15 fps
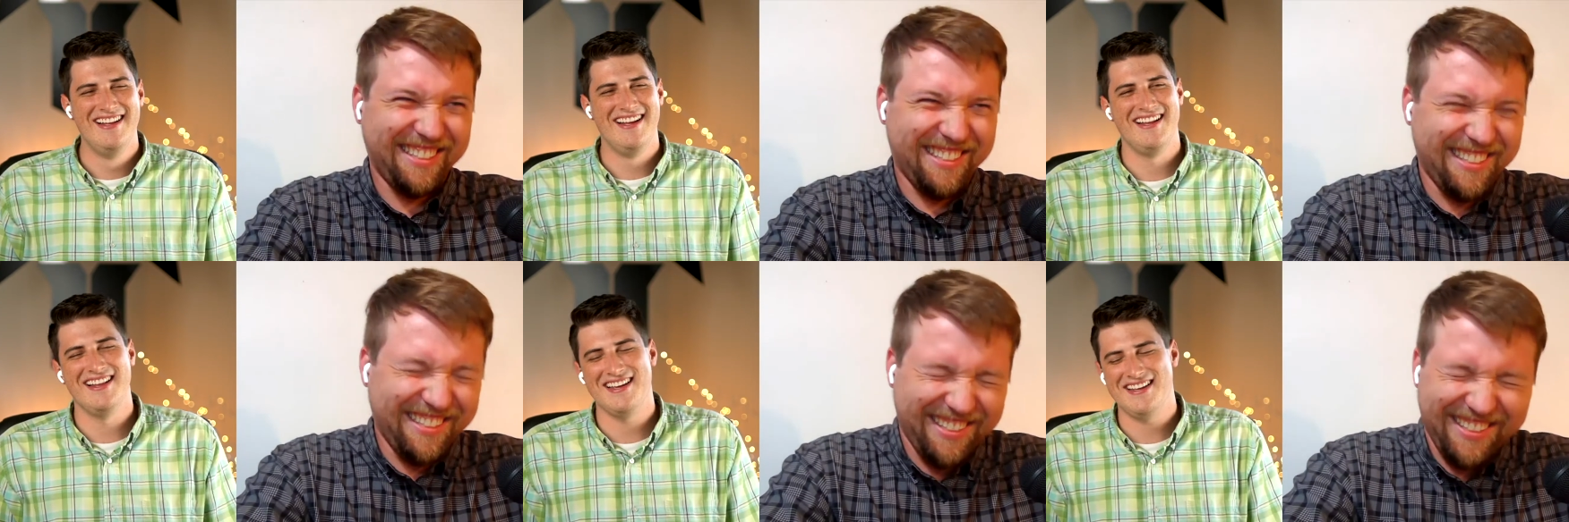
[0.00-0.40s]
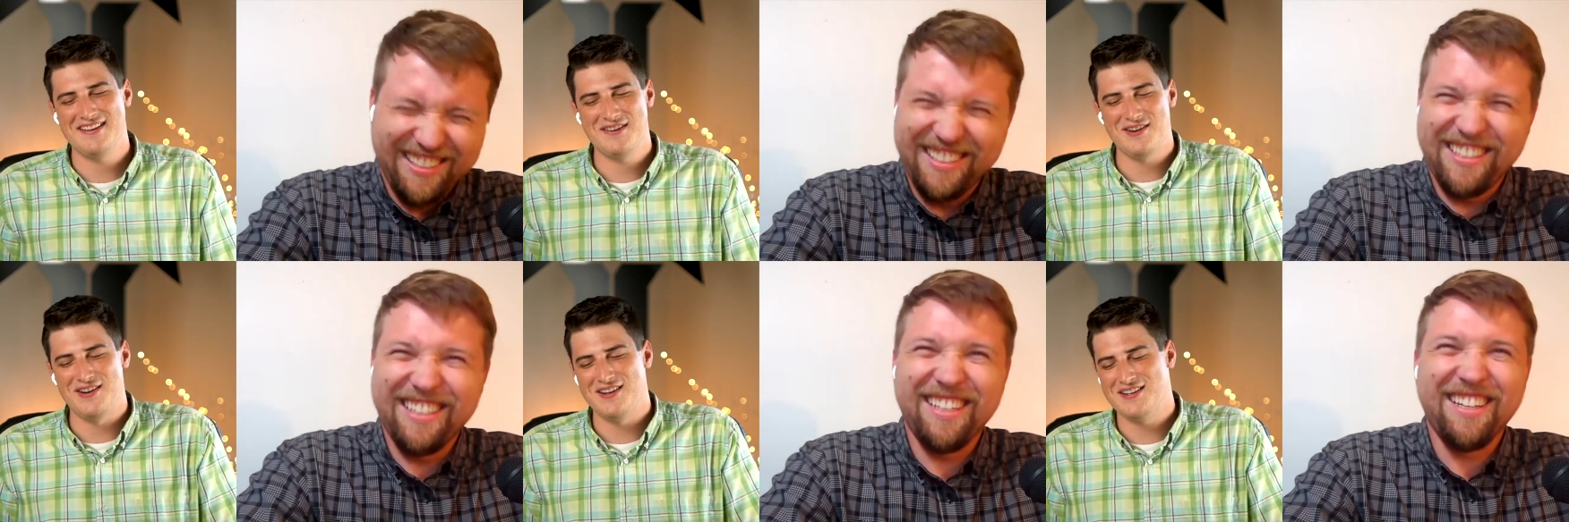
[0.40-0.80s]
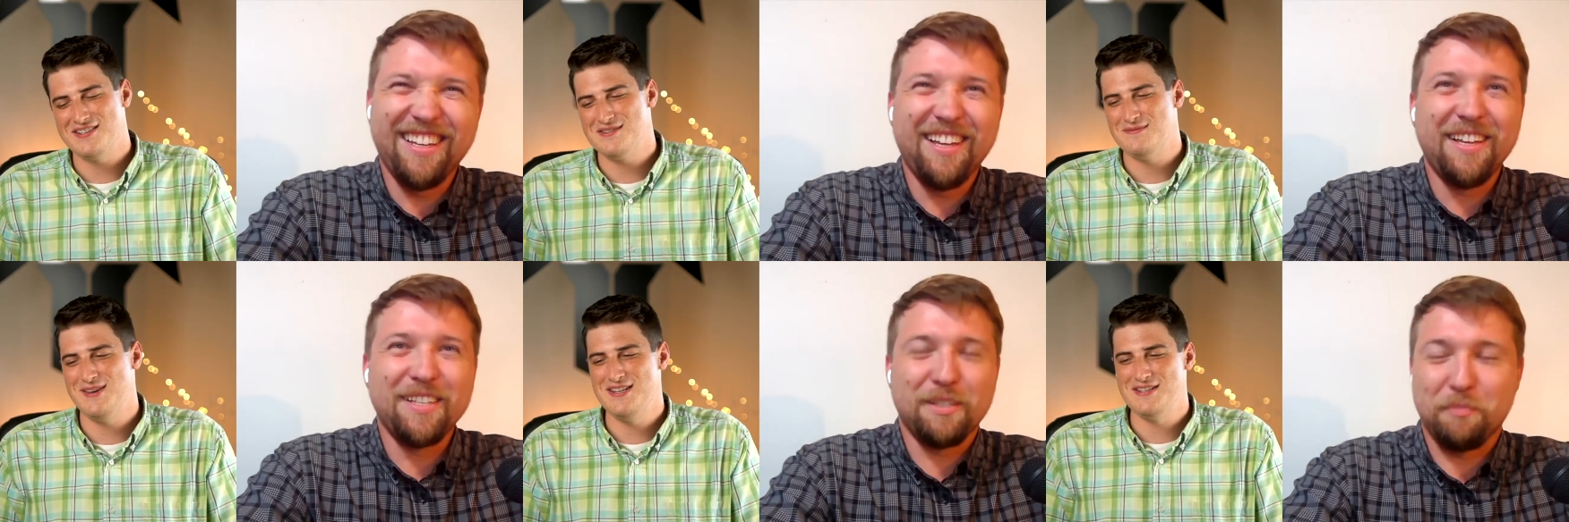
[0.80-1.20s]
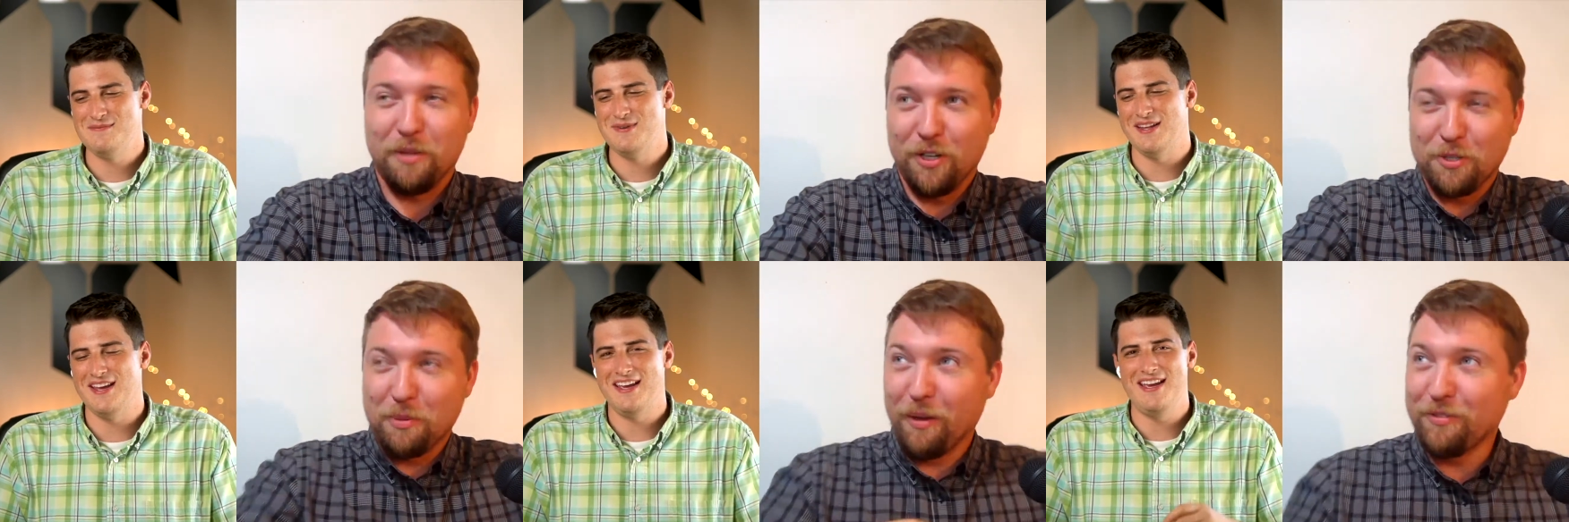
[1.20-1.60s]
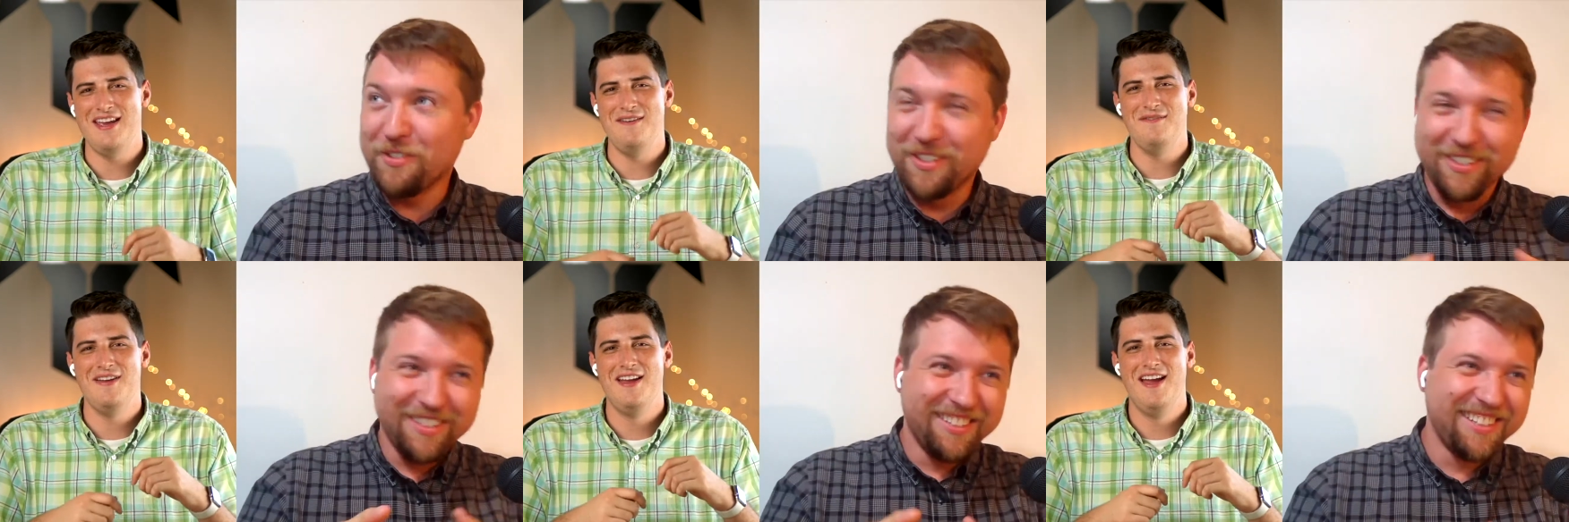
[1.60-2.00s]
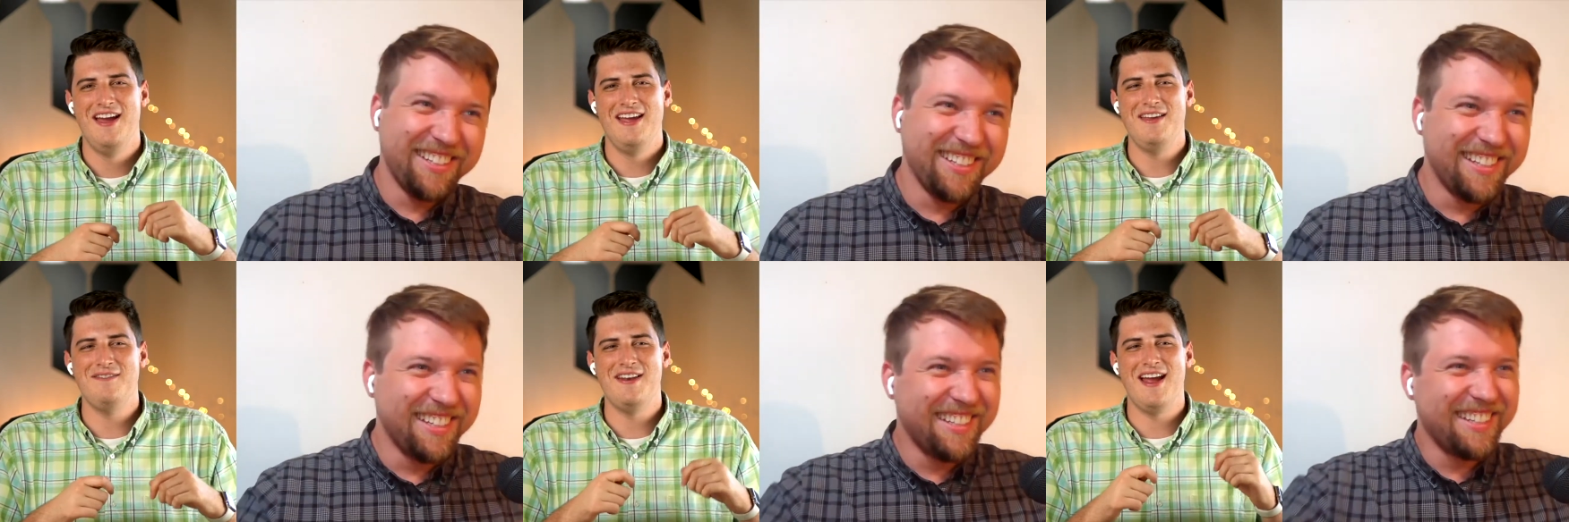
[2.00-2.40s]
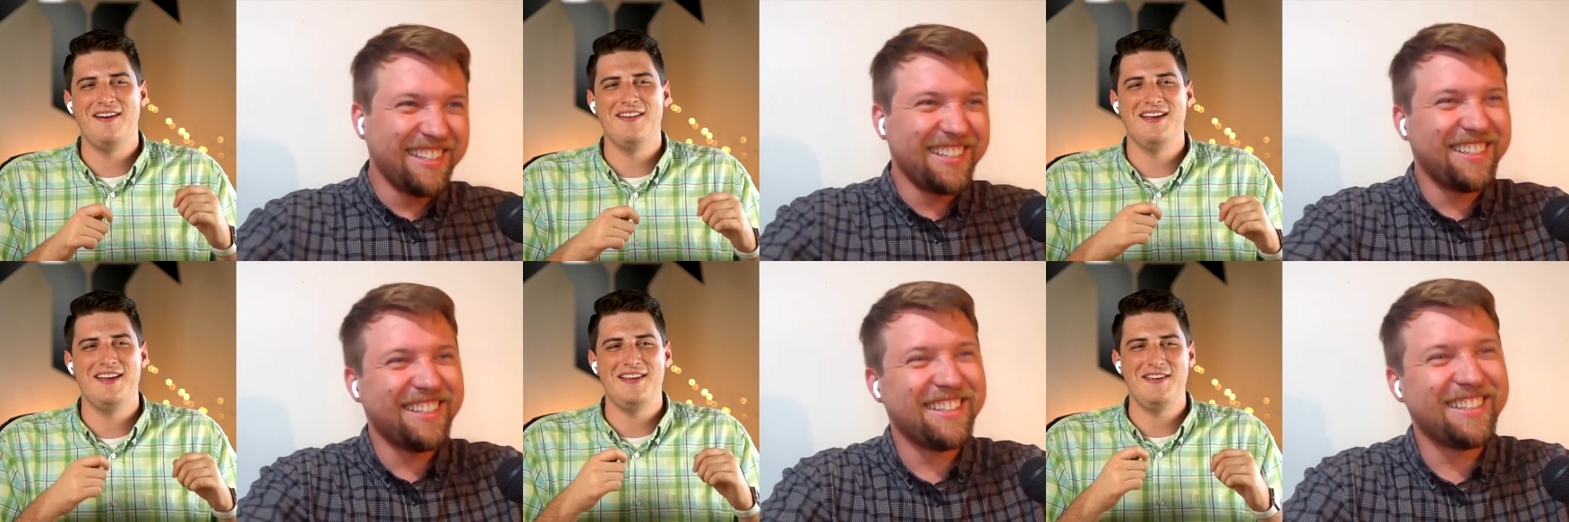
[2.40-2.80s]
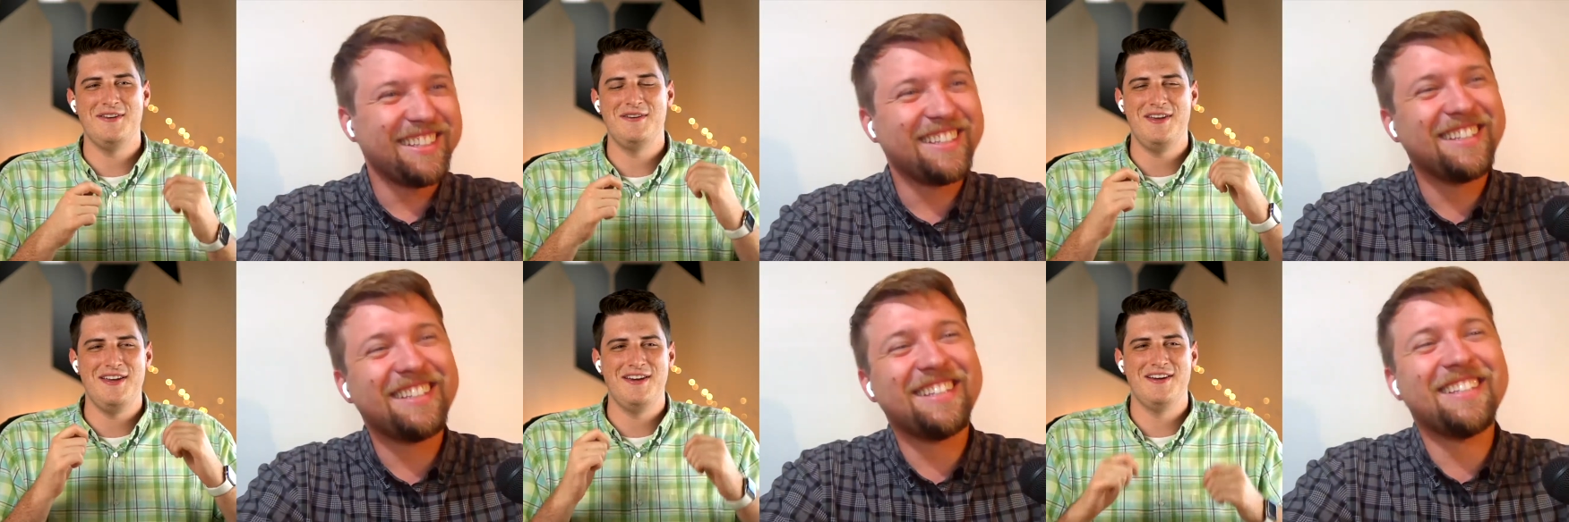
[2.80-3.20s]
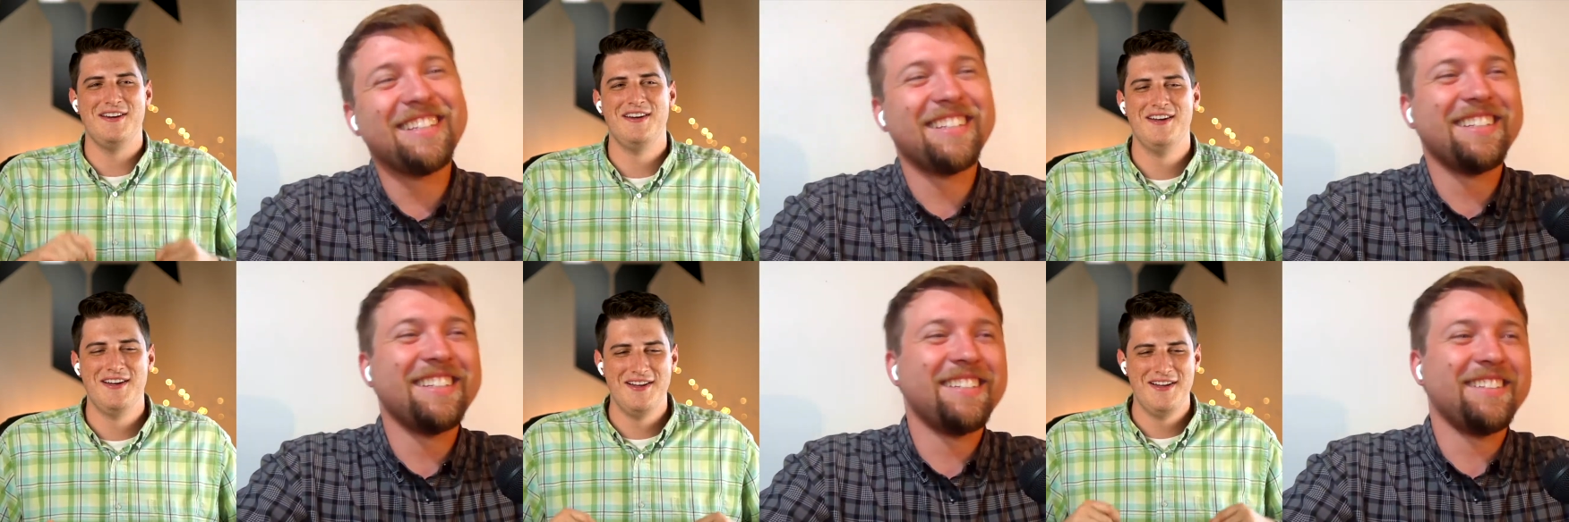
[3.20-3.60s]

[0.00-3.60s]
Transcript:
Speaker 1: like Kronk is amazing, but like e even how like you hear